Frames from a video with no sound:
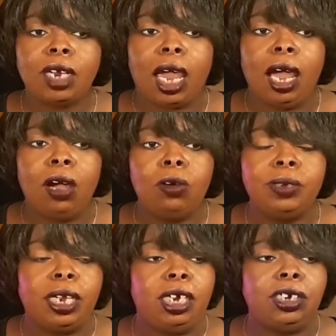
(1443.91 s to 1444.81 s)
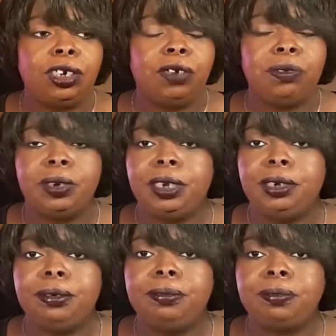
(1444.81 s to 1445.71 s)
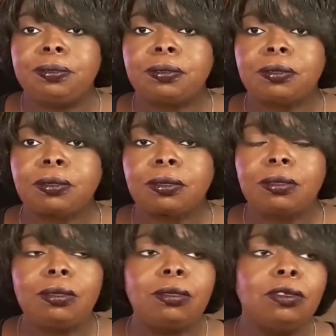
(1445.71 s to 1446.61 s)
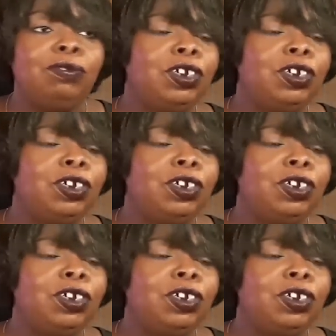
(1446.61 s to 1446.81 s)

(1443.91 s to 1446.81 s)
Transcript: I hope that each and every one of you, if